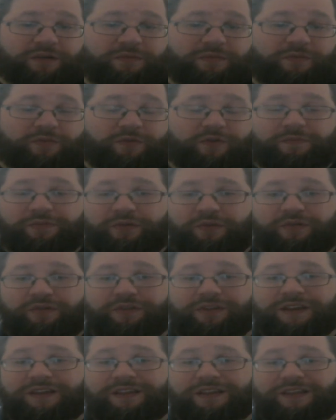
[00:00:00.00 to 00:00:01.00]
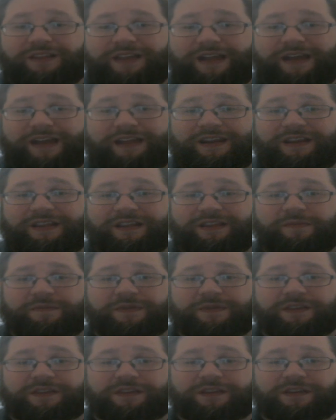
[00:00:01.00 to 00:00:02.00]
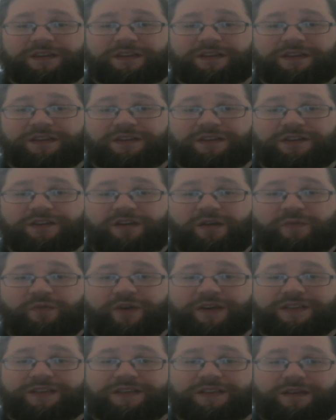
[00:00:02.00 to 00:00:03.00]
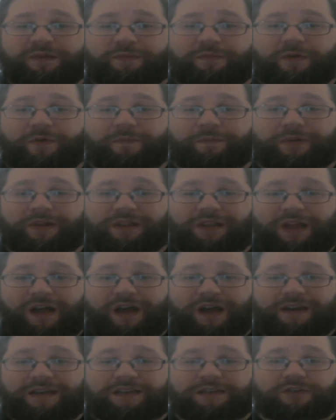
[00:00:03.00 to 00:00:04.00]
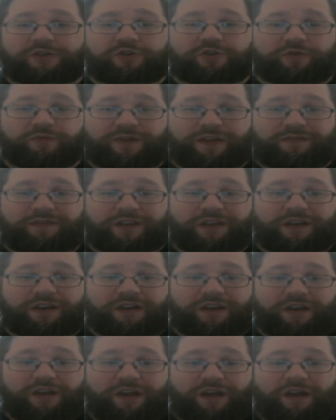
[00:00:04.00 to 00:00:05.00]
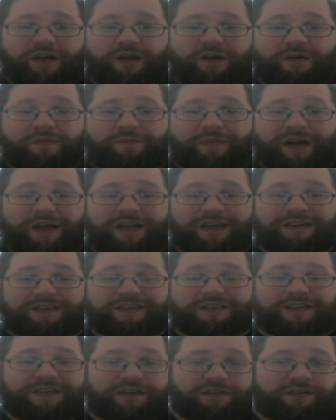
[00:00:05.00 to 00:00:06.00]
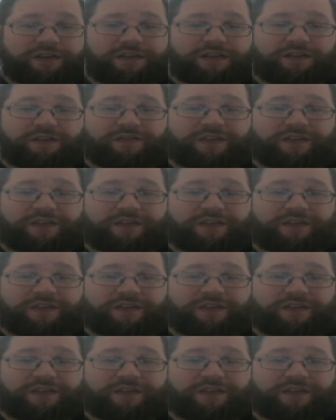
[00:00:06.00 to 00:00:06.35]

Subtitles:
But more importantly than that, the somewhat simple plot is driven by a series of